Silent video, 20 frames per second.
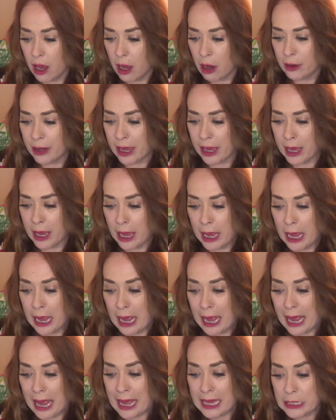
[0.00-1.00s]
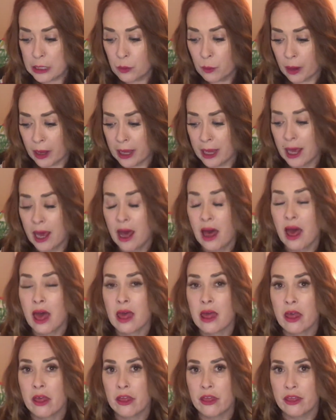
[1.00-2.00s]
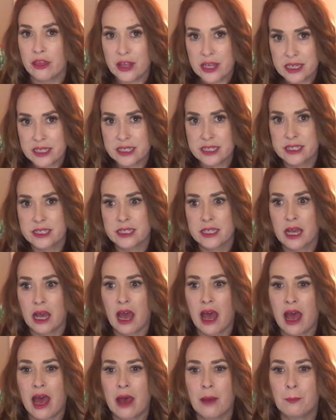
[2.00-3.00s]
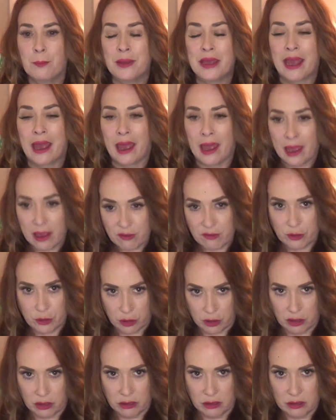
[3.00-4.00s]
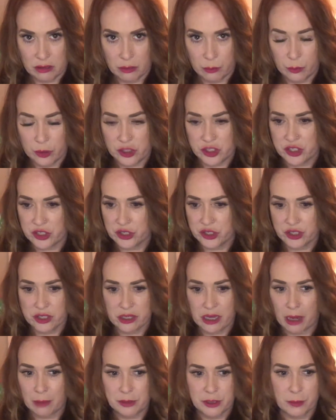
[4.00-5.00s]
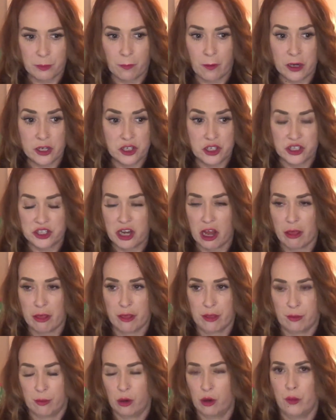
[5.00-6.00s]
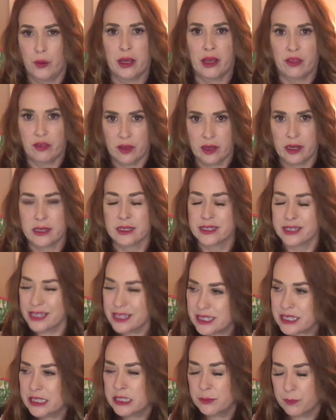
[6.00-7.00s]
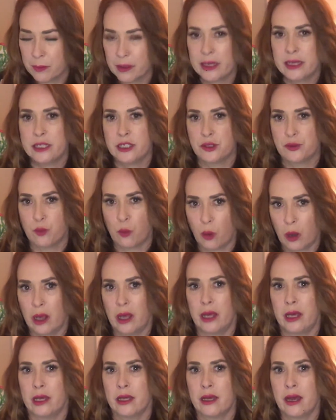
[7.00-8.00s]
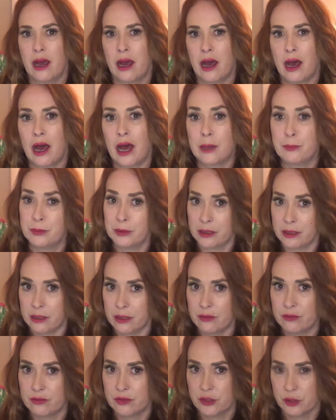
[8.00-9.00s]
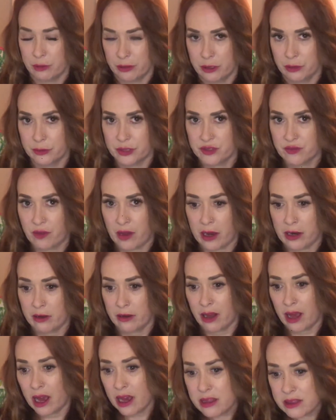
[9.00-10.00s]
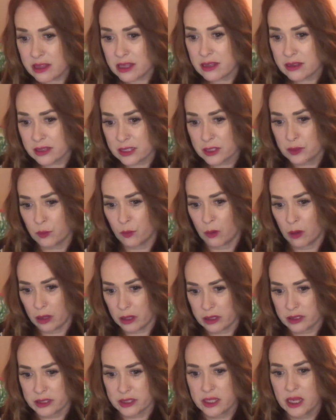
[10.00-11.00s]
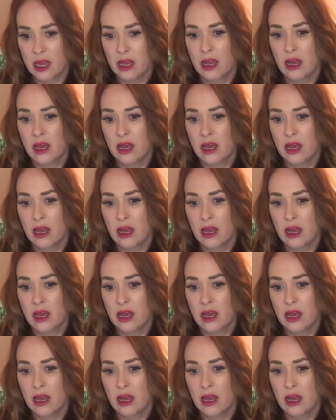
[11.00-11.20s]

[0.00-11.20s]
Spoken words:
Okay. Anyway, this behavior, which is, I'm surprised she's not throwing things. This explains why I believe Dorinda was fired. I think this was